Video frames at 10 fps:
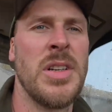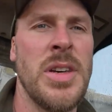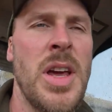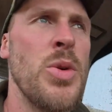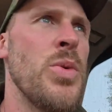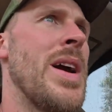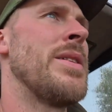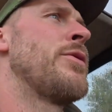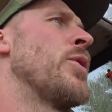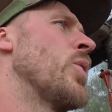No
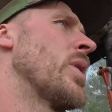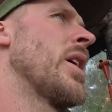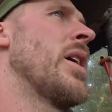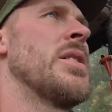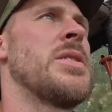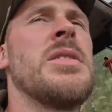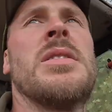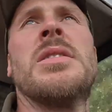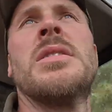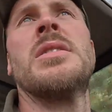rain forecast.
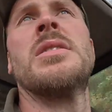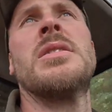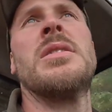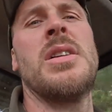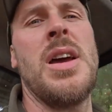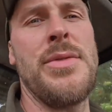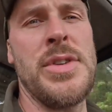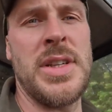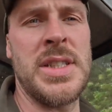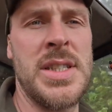
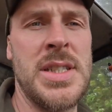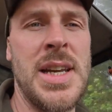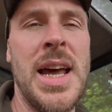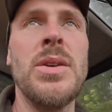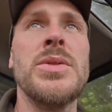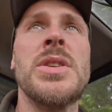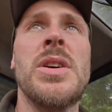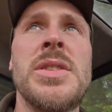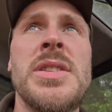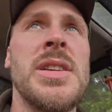Everything's sat
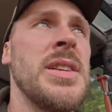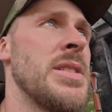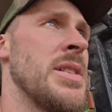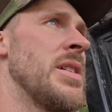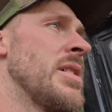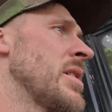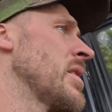outside still, isn't it?